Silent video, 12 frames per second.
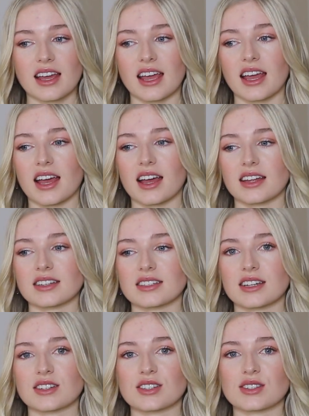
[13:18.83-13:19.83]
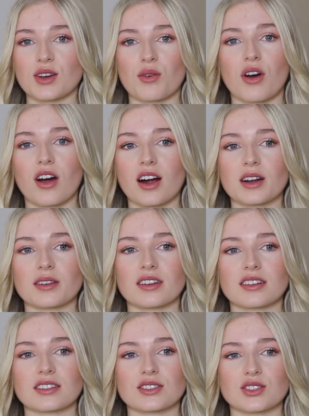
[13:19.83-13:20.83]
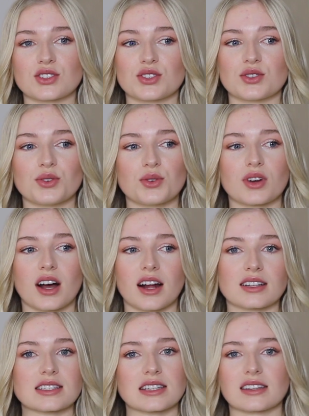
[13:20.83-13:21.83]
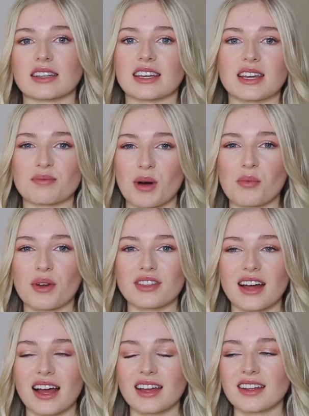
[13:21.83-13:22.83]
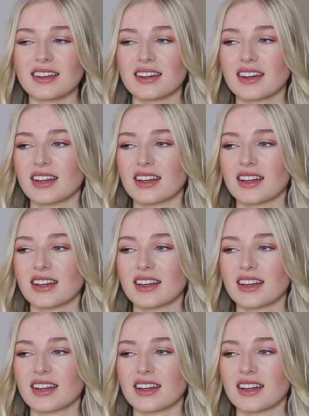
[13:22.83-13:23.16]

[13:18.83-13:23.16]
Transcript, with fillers: and it's so hard to constantly keep up with that,